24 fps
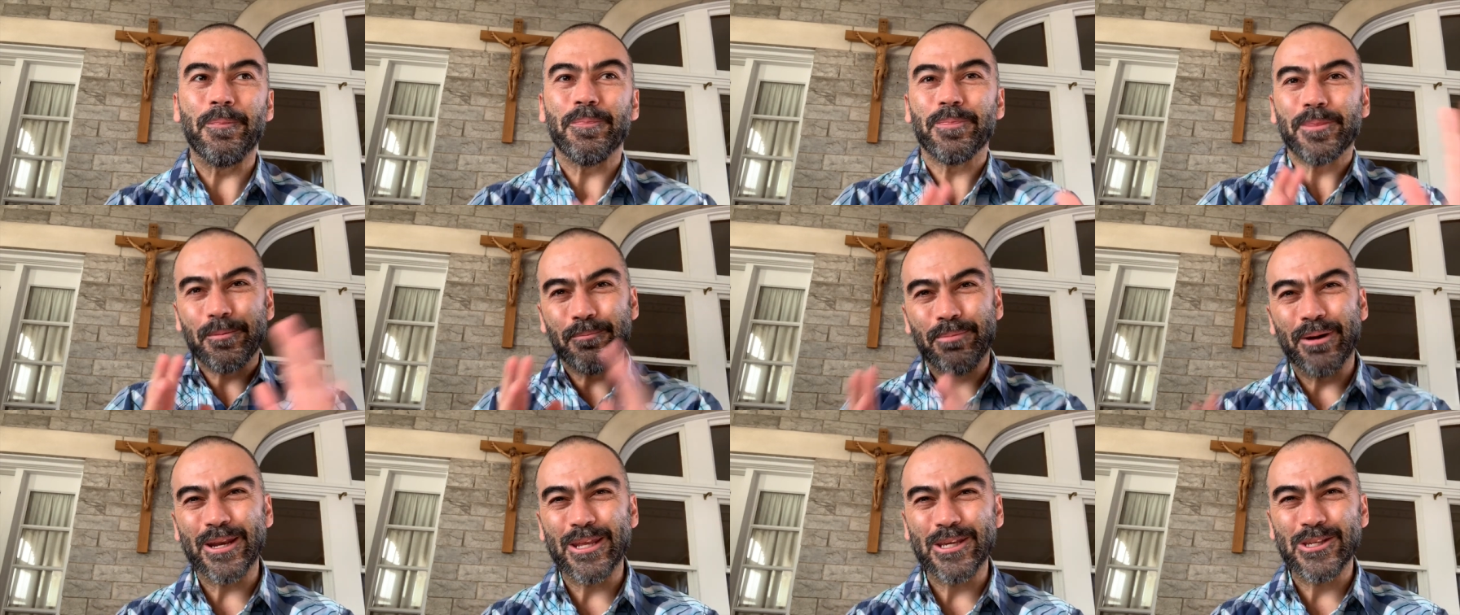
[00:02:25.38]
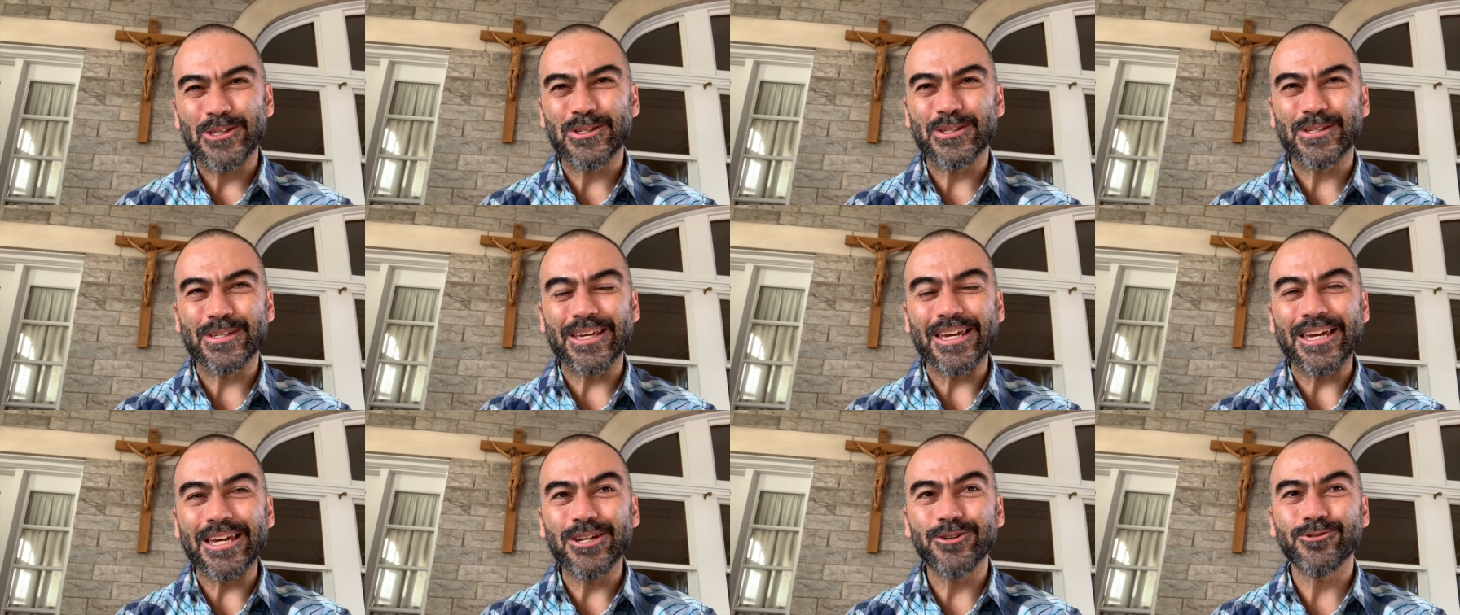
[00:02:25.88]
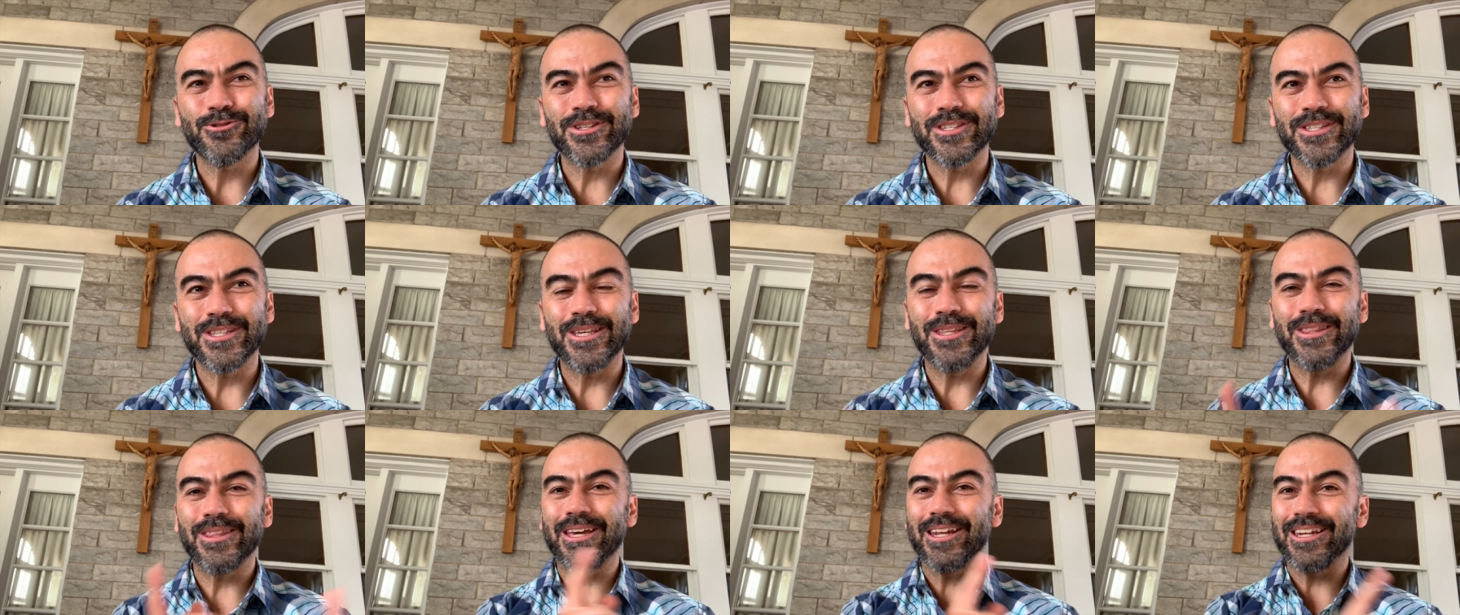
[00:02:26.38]
but it's
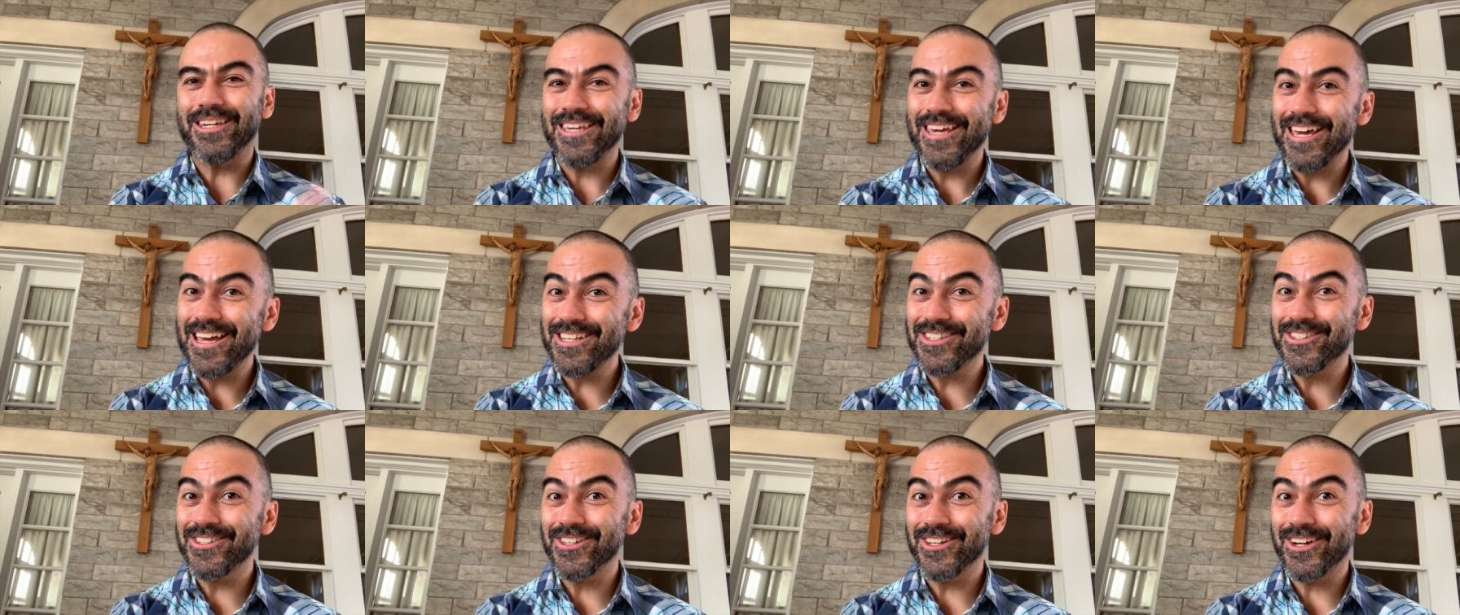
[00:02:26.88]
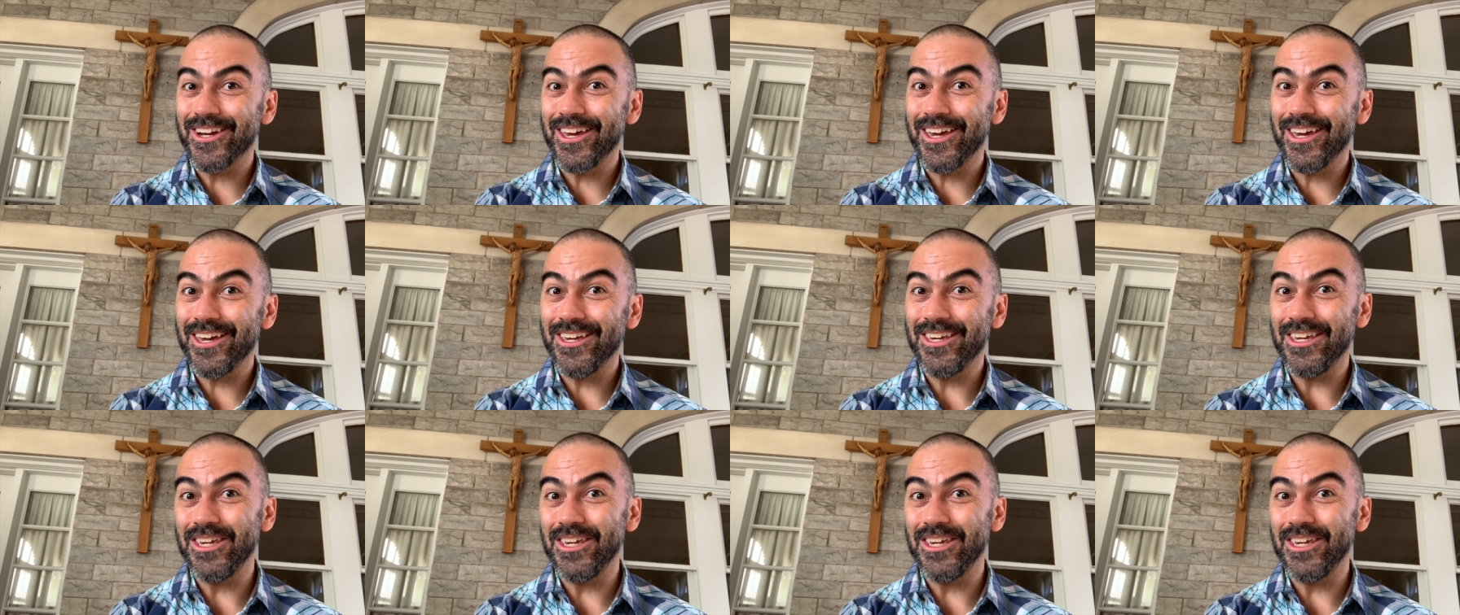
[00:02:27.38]
interesting that yesterday,